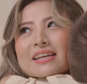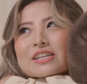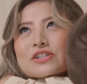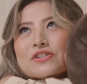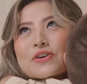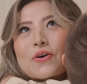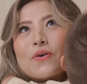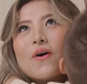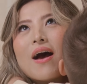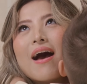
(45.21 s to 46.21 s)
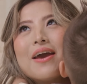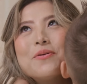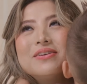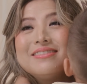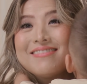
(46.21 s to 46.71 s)
So I
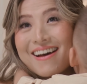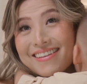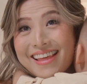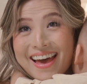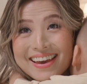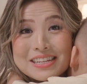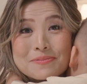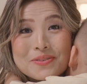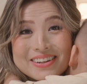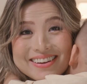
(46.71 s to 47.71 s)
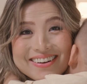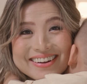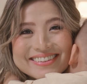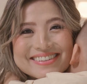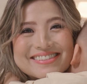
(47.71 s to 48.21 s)
will not lie, it's pretty
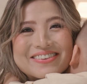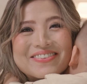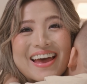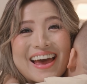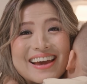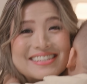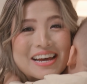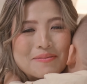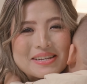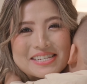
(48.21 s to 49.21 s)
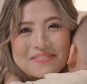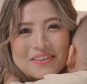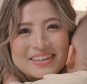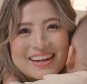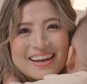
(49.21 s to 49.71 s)
hard. So I tell myself
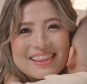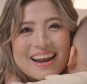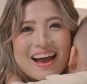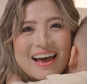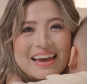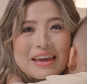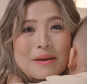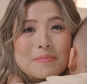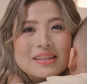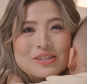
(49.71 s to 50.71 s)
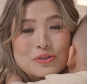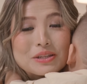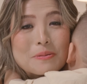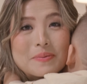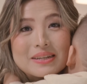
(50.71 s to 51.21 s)
every day that I am
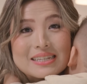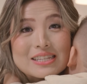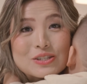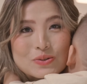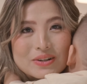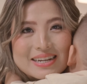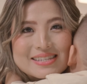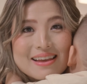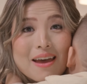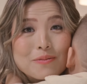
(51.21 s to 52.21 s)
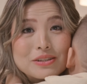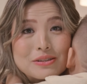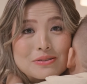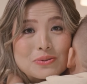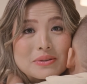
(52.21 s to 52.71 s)
literally building the stories that I will
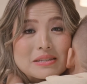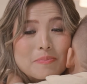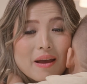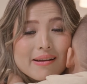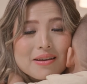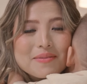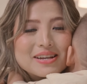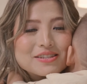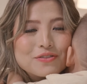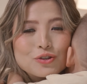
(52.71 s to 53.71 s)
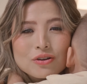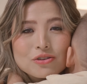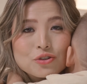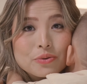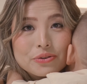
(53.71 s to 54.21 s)
use to inspire him as a future
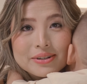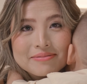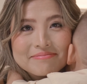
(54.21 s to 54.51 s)
entrepreneur.